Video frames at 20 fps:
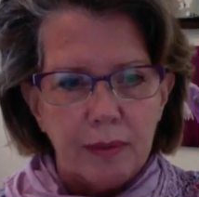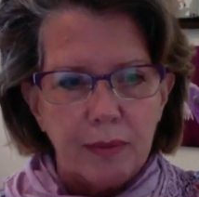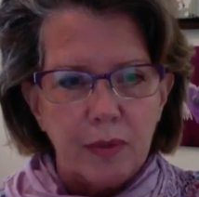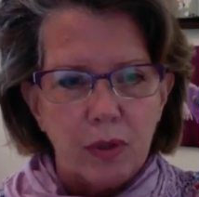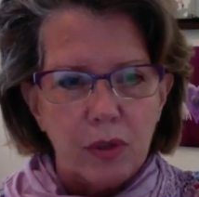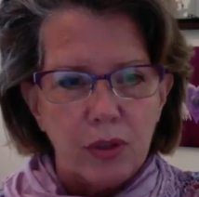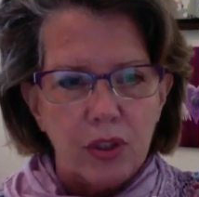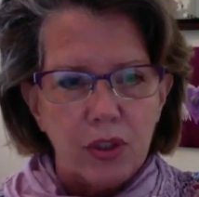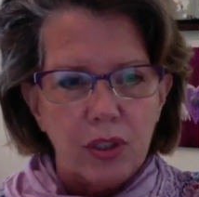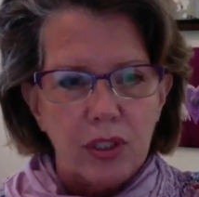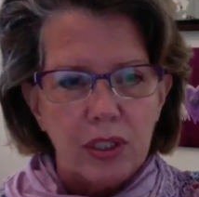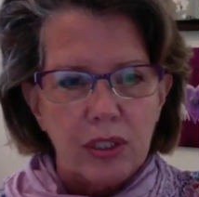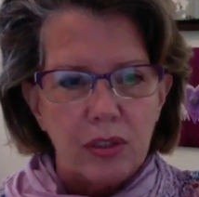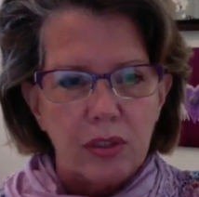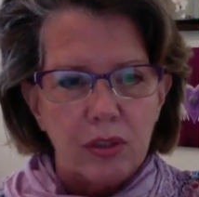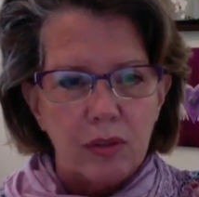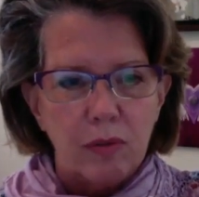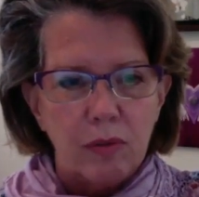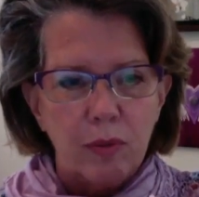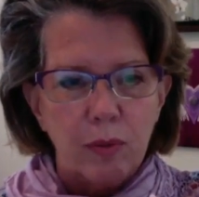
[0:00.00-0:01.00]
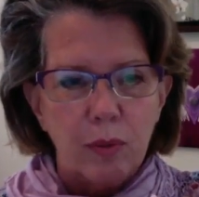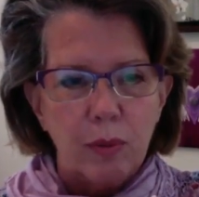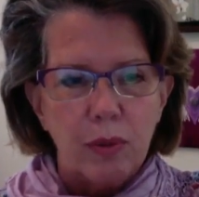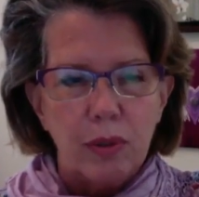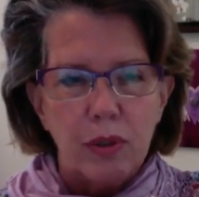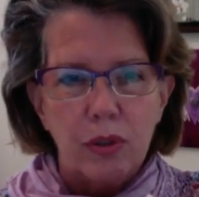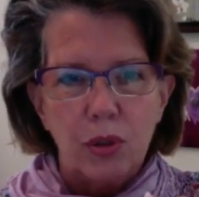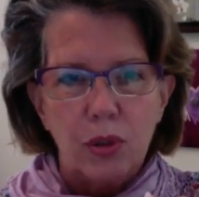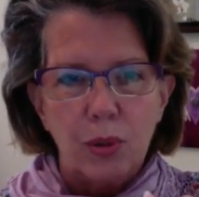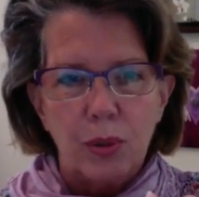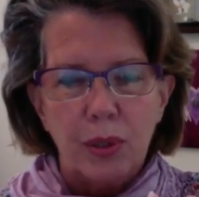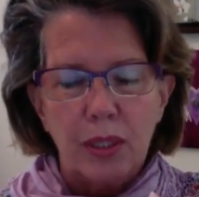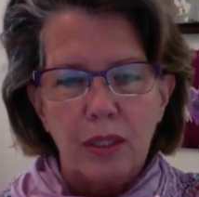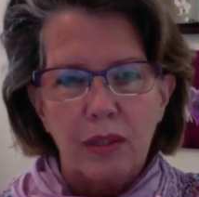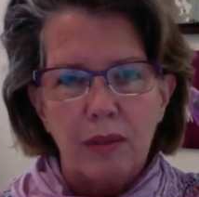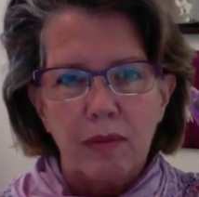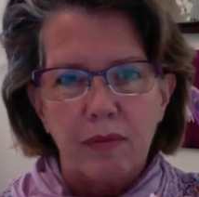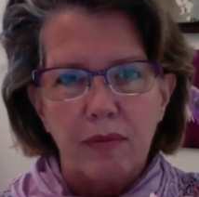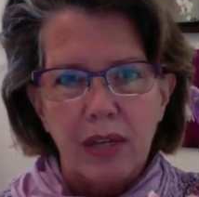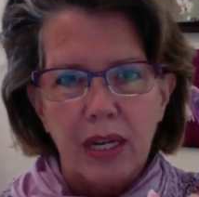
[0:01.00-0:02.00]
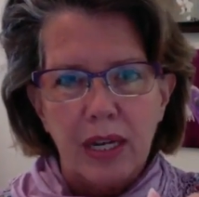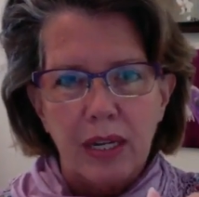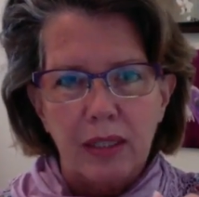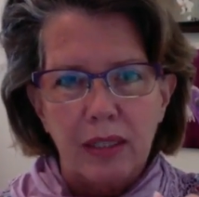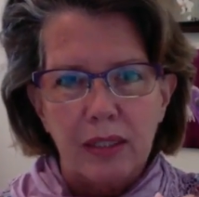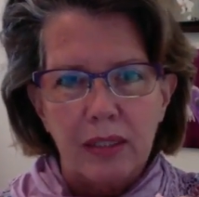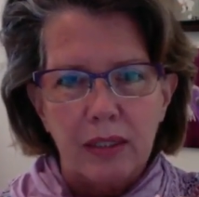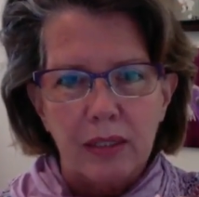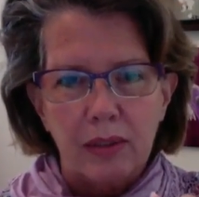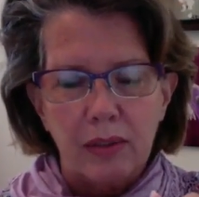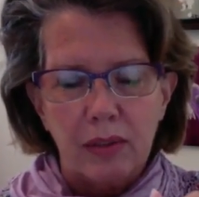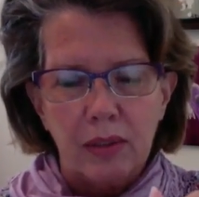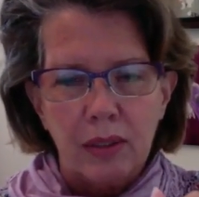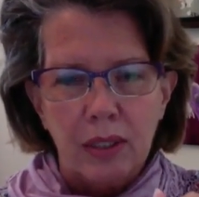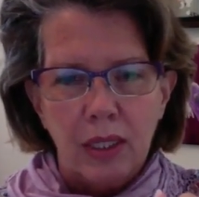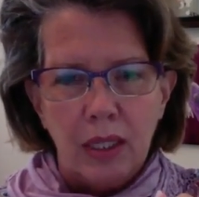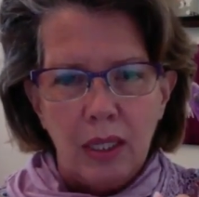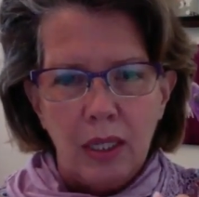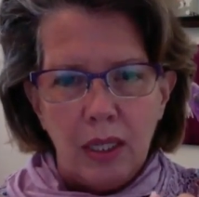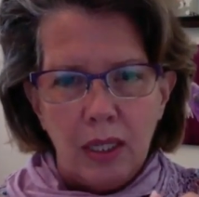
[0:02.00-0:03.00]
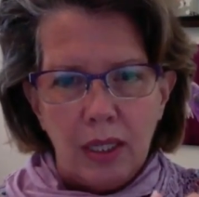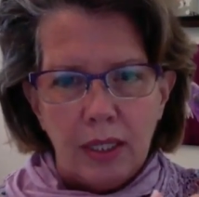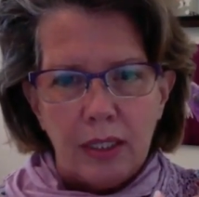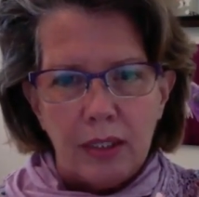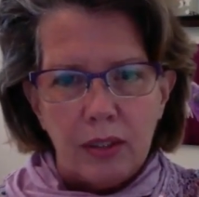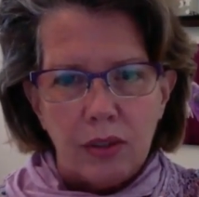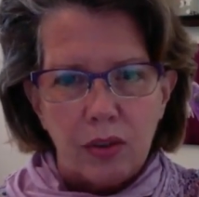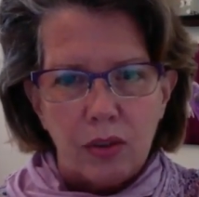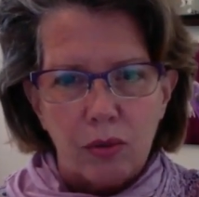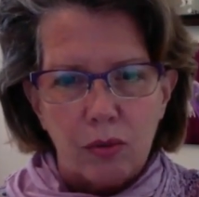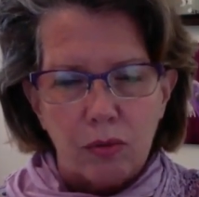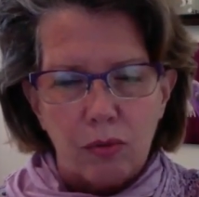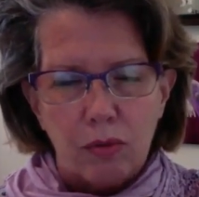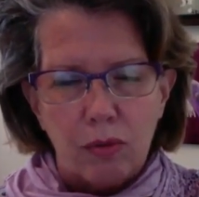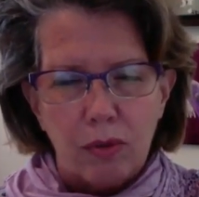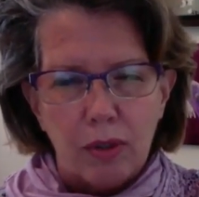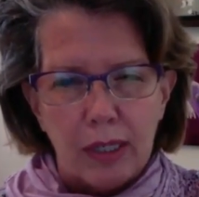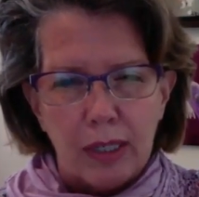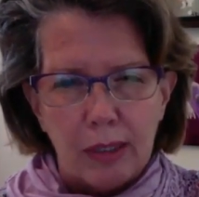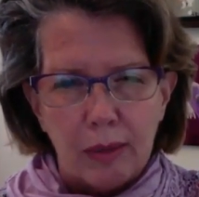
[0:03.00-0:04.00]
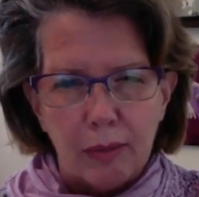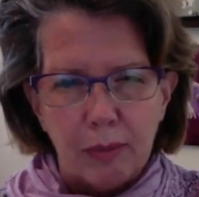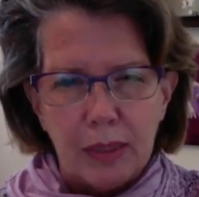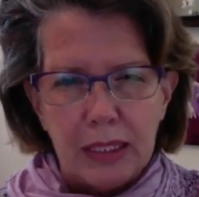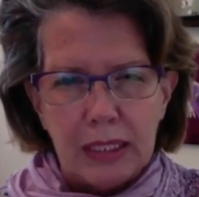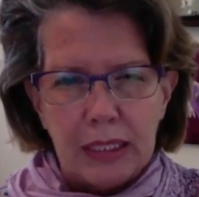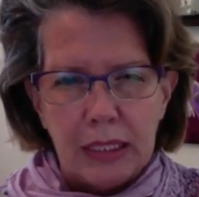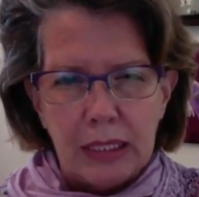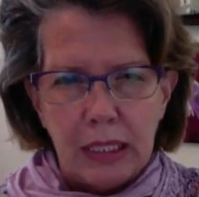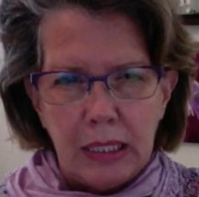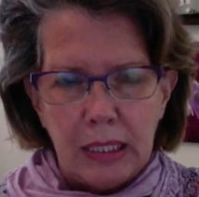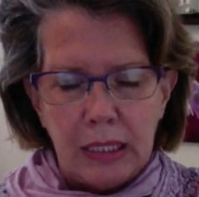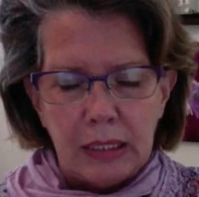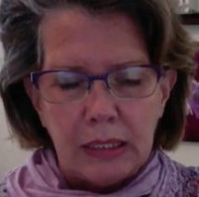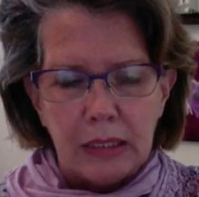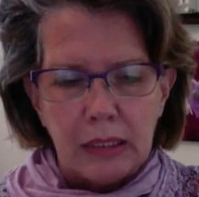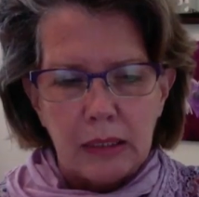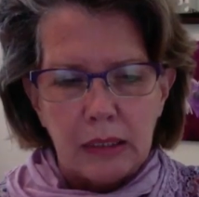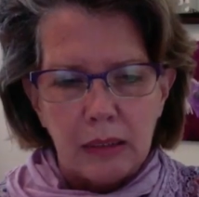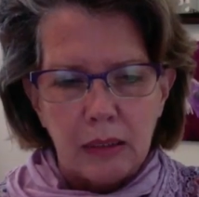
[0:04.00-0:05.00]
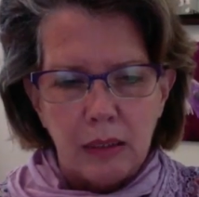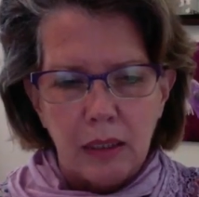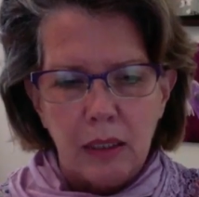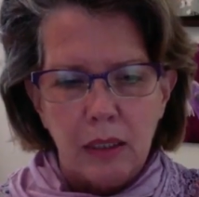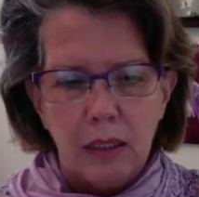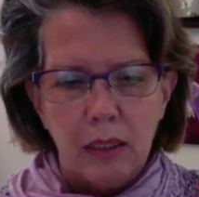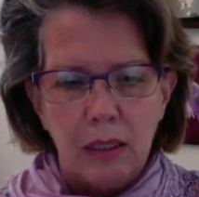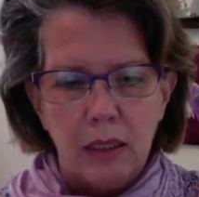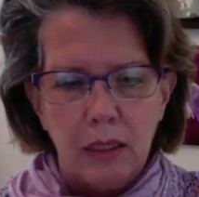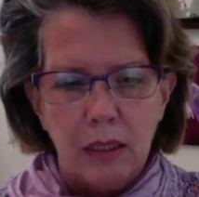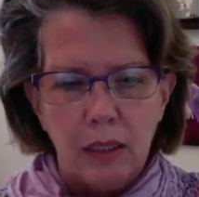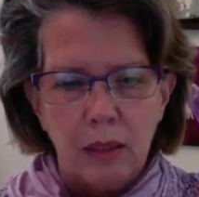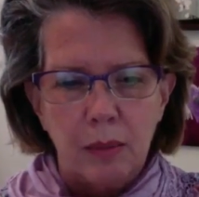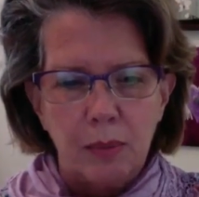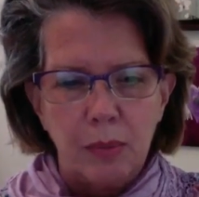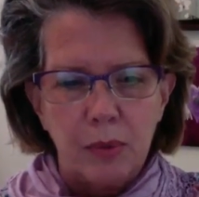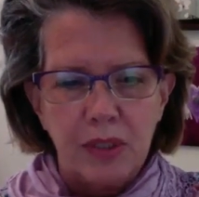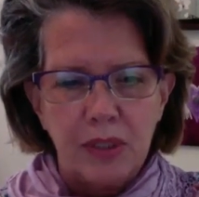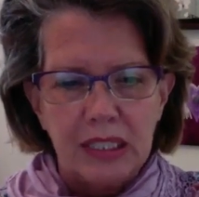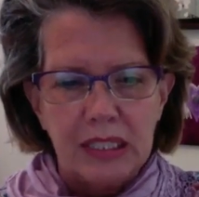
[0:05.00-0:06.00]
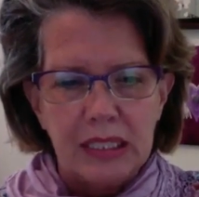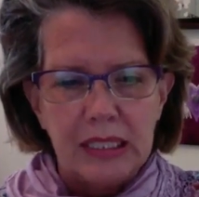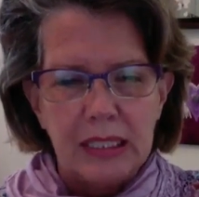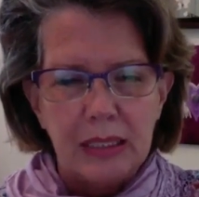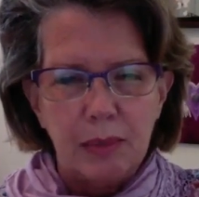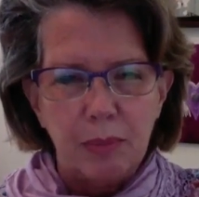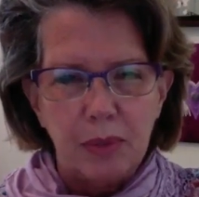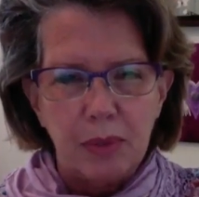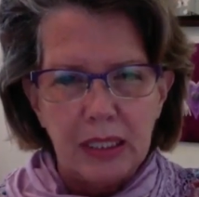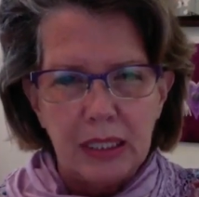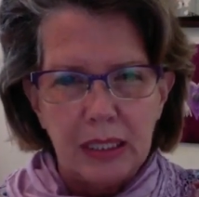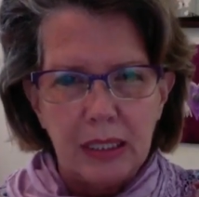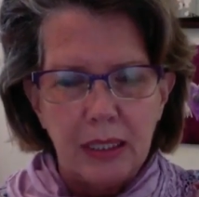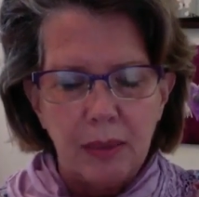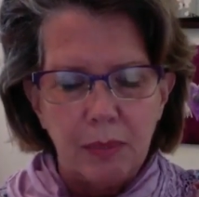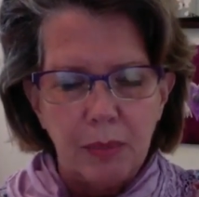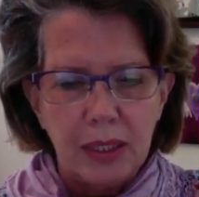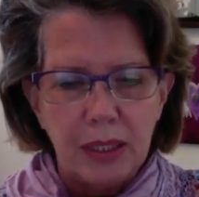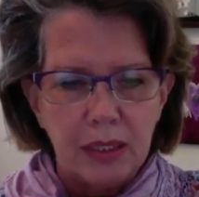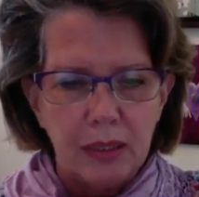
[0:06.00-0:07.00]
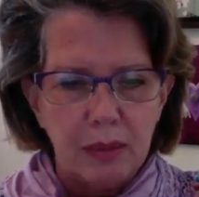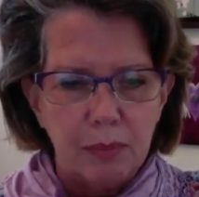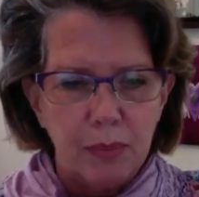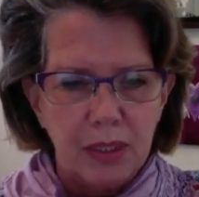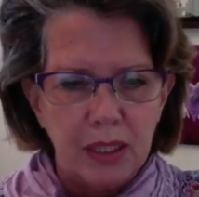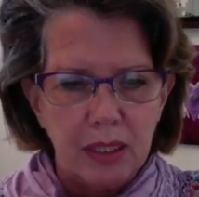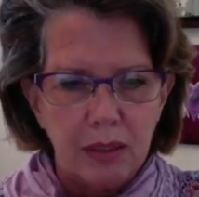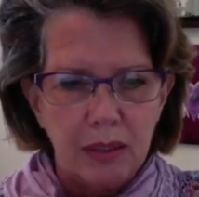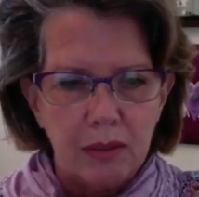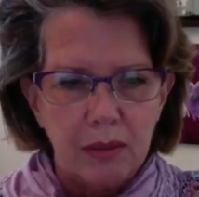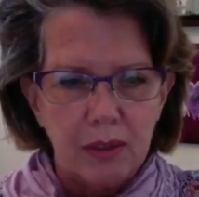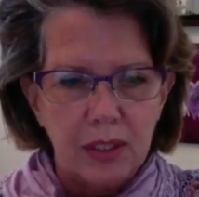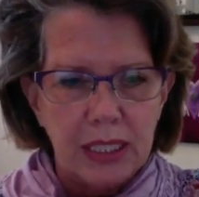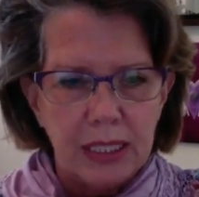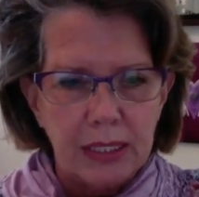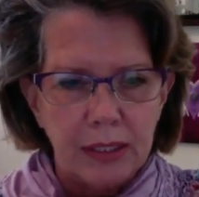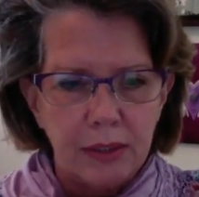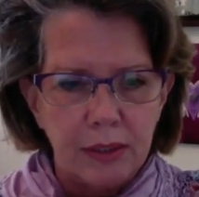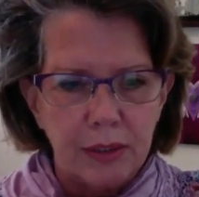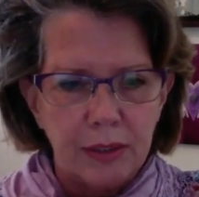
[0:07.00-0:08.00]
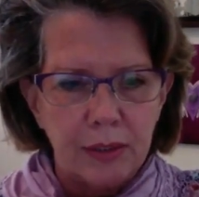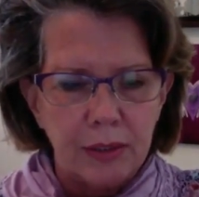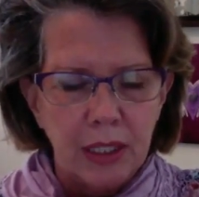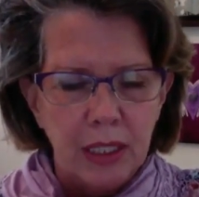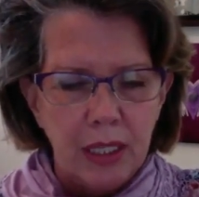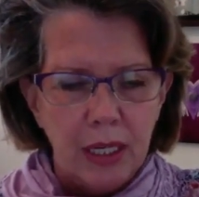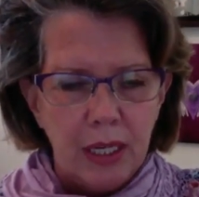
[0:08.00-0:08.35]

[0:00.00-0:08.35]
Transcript: large intestine 4, joining of the valleys, can just rub in there pretty deeply. It can be a little tender.